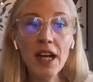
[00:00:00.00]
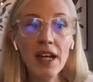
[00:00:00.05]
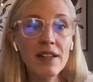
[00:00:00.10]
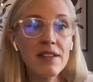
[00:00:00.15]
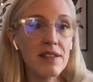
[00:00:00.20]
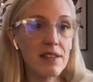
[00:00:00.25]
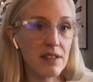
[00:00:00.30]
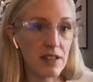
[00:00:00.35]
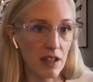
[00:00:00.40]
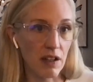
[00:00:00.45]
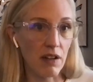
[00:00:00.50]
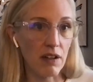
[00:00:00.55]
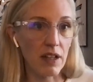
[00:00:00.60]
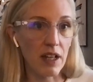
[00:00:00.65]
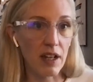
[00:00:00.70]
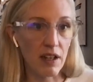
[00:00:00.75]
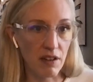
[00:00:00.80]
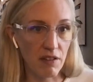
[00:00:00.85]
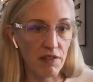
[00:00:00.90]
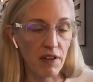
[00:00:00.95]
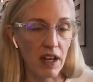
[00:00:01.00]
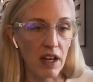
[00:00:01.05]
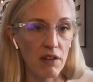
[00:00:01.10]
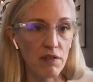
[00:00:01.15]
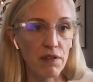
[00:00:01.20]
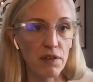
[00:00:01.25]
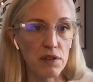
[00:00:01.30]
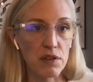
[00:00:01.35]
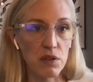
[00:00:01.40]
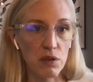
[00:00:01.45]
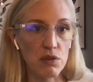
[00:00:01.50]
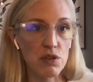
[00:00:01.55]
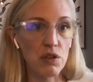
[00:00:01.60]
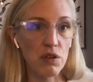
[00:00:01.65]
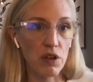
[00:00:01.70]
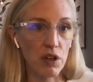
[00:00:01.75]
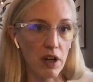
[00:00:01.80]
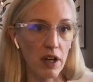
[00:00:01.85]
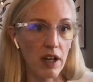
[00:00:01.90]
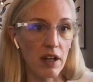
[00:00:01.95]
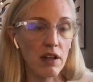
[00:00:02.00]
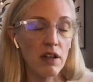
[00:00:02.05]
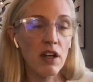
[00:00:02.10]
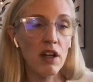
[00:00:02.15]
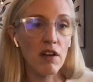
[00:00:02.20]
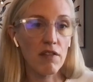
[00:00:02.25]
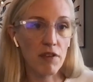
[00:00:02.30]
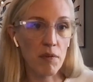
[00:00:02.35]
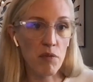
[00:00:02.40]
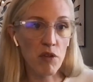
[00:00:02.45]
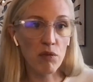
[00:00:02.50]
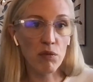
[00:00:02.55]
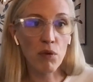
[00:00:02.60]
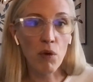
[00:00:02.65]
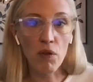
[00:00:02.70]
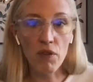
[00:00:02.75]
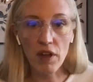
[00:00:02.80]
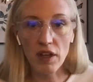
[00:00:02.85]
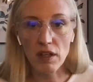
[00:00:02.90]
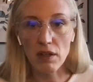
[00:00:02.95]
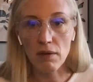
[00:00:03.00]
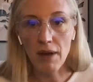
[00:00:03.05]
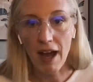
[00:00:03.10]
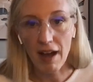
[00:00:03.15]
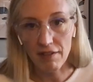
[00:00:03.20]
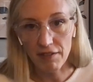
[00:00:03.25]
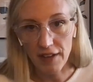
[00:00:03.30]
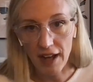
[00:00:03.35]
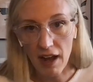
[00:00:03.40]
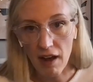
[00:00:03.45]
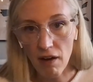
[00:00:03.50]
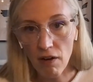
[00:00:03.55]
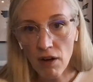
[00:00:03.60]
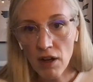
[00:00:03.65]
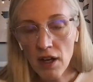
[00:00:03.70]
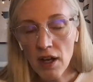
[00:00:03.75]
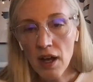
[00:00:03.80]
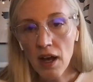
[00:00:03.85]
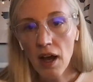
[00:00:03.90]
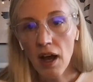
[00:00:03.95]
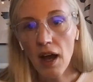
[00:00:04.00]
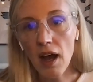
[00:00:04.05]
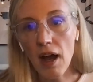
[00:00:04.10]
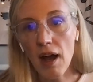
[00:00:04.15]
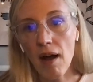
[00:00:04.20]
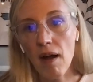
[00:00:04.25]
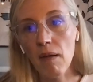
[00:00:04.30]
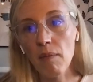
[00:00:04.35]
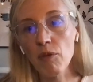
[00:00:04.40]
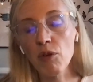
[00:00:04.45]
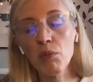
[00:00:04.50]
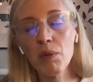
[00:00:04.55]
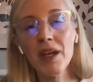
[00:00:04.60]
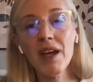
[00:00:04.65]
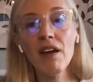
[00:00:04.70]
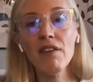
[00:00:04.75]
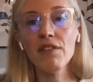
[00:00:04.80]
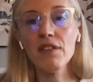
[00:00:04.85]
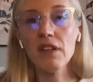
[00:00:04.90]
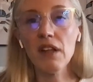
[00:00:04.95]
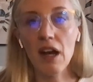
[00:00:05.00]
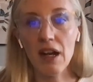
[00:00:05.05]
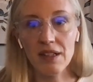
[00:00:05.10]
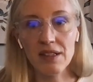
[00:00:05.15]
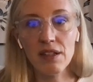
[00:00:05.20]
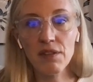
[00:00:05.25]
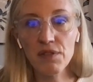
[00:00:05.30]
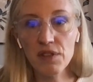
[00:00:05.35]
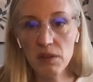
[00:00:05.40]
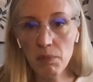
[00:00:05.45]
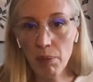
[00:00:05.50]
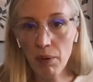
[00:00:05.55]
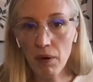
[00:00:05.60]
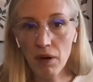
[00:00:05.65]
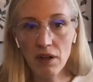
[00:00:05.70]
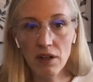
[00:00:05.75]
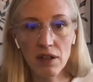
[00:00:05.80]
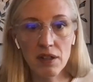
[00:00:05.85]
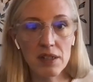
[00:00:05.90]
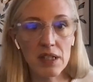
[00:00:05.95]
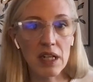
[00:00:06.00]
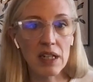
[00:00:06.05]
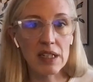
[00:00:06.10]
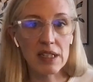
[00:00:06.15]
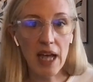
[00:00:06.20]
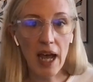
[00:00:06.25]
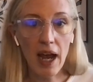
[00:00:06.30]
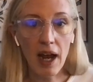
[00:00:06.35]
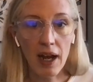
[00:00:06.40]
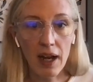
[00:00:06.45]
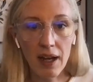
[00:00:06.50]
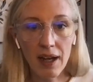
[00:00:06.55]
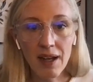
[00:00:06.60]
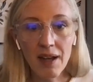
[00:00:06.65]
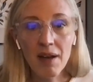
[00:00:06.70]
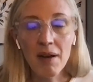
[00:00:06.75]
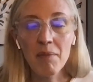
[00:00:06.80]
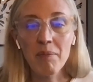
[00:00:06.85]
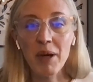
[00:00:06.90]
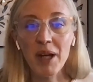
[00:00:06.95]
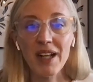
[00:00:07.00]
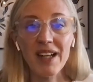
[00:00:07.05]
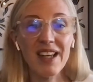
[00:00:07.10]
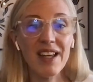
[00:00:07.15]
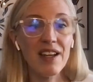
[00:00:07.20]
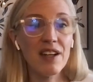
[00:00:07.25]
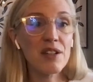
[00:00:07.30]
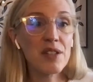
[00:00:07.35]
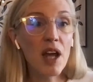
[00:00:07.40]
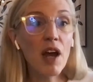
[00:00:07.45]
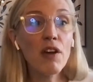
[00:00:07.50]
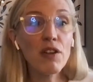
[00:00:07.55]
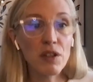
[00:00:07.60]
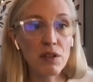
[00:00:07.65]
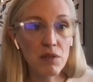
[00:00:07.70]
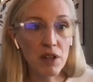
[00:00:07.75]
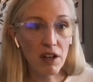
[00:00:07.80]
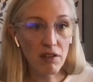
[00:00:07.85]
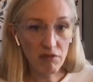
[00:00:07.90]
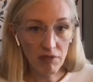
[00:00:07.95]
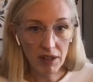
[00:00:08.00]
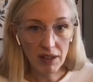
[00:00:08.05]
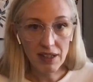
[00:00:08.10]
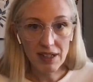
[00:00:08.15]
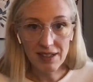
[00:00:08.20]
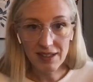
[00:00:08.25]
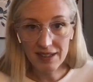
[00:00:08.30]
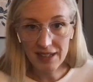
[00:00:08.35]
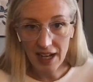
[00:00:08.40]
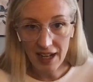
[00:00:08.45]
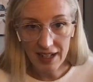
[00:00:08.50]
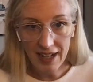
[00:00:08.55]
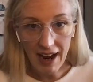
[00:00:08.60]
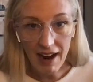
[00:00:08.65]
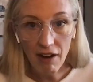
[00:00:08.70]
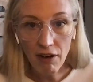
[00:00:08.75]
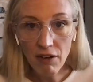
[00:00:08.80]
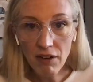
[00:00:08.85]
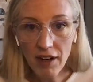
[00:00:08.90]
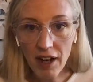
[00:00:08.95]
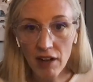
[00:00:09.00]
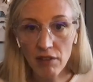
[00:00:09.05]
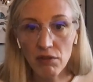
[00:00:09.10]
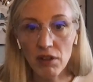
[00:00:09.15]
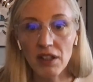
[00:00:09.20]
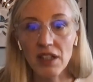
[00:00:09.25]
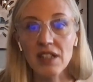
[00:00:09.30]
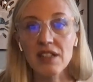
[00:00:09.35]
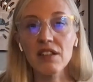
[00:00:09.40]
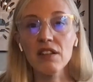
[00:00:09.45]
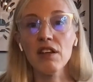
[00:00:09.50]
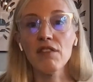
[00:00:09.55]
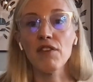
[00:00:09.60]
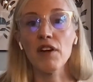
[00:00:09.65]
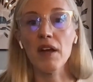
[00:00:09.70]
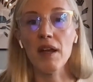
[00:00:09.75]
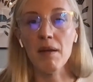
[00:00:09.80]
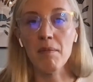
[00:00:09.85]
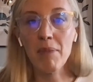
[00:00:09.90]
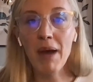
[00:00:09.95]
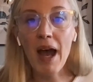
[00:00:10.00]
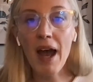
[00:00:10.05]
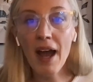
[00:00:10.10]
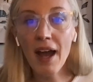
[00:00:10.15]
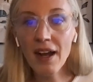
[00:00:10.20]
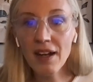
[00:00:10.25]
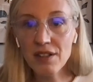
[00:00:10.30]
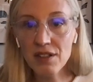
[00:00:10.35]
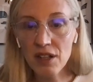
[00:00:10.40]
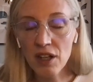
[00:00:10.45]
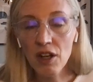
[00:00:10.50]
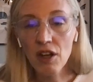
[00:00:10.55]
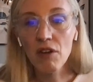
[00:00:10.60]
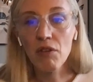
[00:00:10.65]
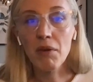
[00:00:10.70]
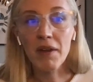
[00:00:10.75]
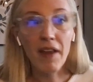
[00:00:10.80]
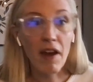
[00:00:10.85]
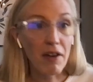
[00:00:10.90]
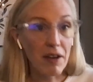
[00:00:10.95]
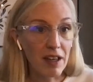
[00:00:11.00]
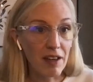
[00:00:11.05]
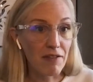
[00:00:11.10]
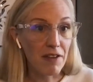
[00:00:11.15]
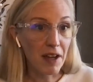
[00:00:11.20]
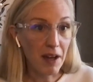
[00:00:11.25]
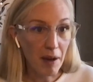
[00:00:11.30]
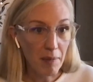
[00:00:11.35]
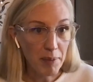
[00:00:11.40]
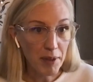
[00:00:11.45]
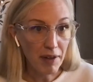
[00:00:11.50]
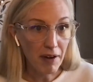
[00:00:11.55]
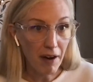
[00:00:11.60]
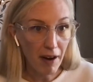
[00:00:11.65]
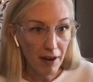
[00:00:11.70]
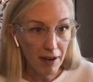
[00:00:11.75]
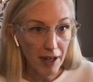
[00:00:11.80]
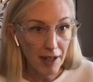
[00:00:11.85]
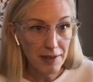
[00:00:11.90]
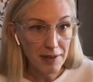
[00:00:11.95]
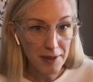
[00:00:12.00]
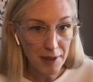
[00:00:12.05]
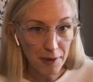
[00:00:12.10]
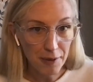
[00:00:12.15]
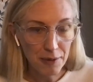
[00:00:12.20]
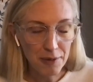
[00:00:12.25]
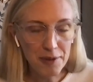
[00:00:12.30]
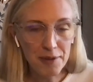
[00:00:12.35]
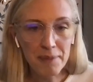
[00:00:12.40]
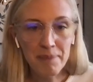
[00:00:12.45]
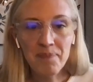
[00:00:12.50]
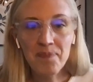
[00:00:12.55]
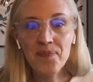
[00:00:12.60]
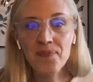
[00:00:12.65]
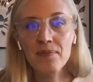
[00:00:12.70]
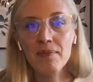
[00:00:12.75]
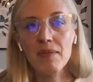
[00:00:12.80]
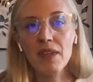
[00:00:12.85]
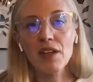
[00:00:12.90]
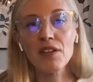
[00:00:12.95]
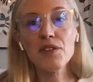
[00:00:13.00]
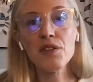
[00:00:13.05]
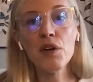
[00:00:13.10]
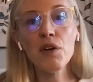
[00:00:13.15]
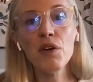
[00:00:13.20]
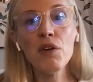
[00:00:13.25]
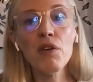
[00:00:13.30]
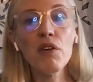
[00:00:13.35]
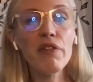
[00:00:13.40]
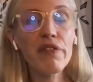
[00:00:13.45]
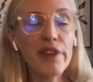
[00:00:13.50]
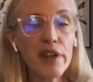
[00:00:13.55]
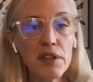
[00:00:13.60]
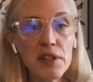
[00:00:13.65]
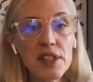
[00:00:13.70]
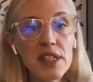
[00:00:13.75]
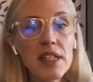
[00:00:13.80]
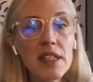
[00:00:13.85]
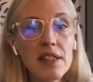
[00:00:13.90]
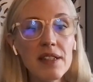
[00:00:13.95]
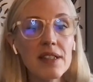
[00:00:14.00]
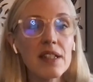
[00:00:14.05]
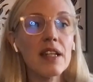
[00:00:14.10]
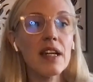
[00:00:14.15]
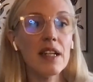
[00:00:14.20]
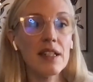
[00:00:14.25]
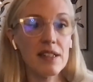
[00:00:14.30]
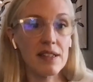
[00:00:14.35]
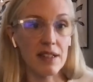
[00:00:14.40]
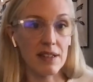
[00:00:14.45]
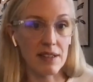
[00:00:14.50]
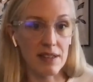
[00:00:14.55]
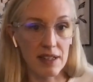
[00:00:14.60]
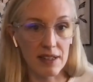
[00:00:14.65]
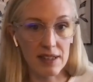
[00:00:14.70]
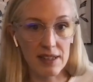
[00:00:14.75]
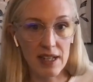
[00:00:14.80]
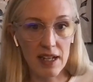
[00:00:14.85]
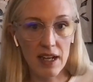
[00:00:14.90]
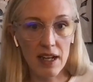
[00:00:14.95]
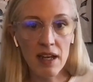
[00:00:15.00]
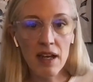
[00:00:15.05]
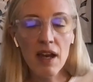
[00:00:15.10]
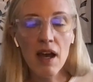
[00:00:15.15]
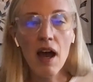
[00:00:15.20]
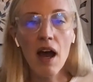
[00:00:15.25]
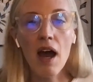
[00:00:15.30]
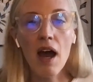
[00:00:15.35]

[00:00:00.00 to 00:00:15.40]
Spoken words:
can still innovate for social good from the role that you have now. We have lots of supporters in tech, but here's how you can really stand out and really deliver impact without giving up your RSUs. So first is consistency.